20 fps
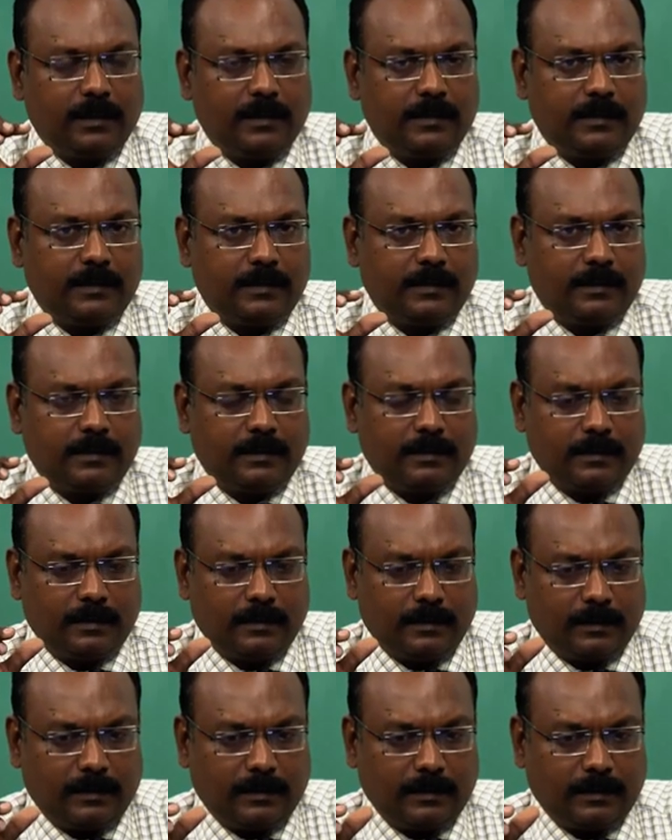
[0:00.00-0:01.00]
is
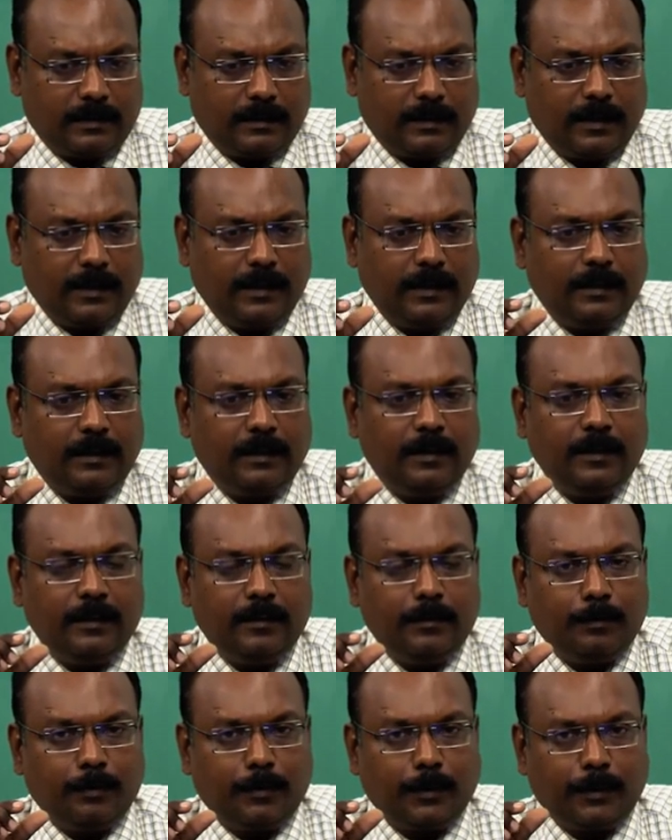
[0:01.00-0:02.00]

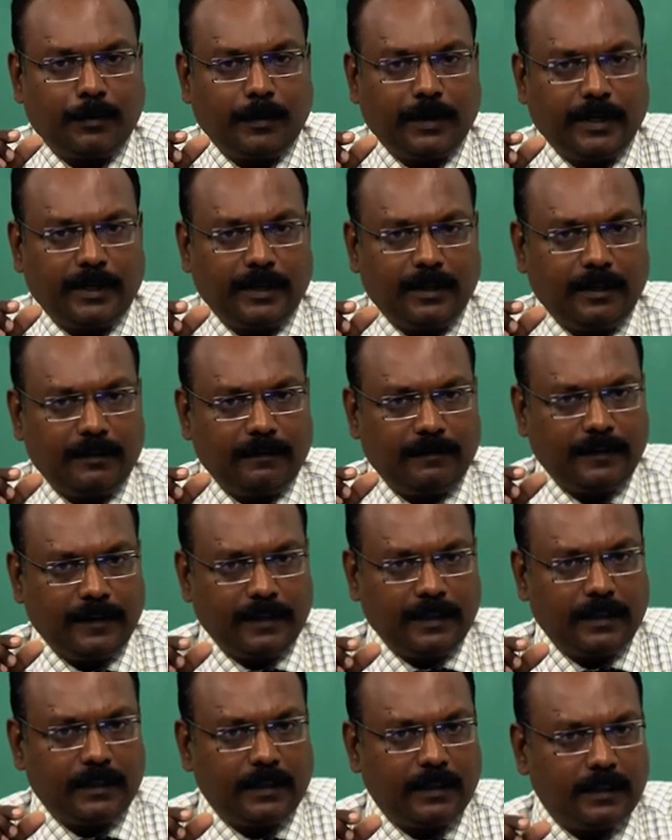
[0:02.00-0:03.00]
slightly provocative
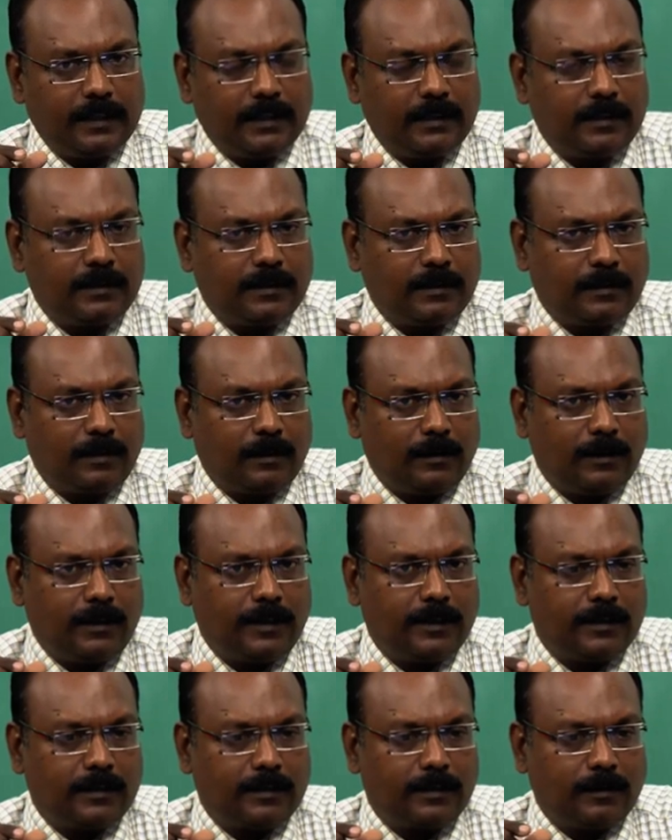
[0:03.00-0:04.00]
here in this
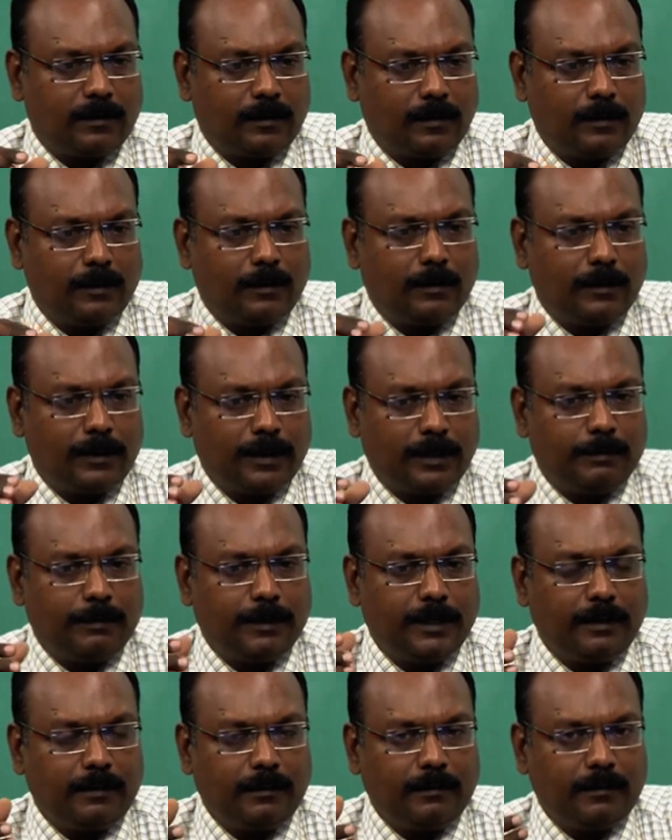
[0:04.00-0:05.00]
context, although he
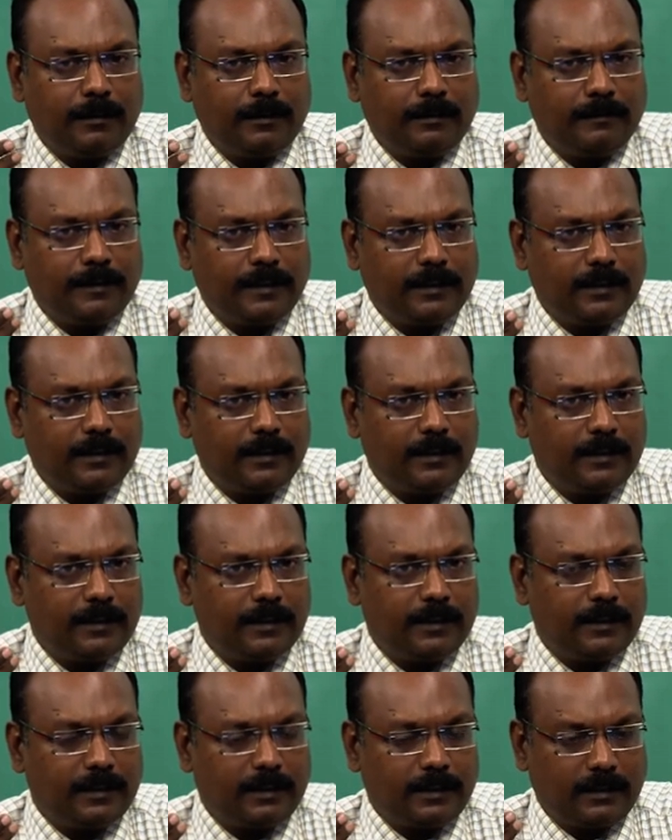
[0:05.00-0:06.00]
might not have
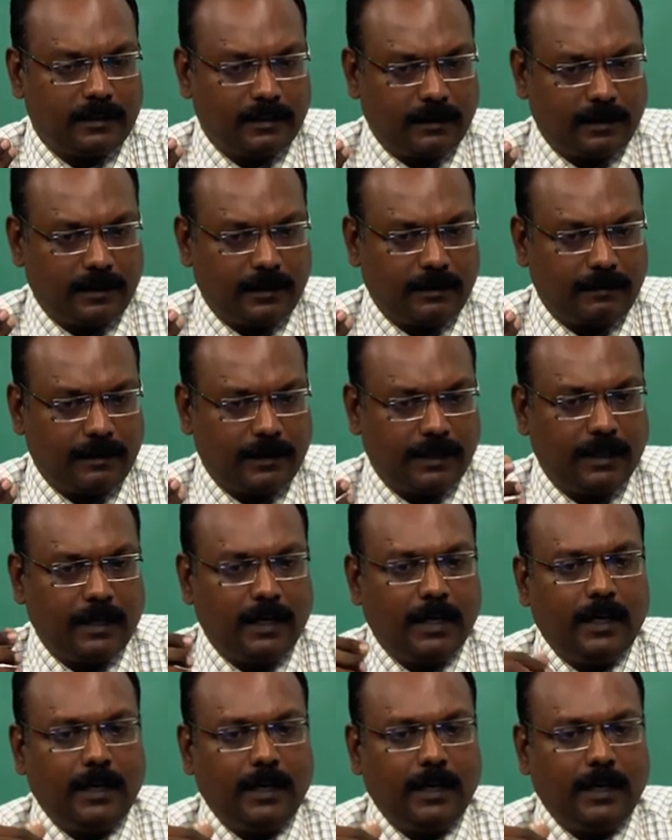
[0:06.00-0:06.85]
intended it that way.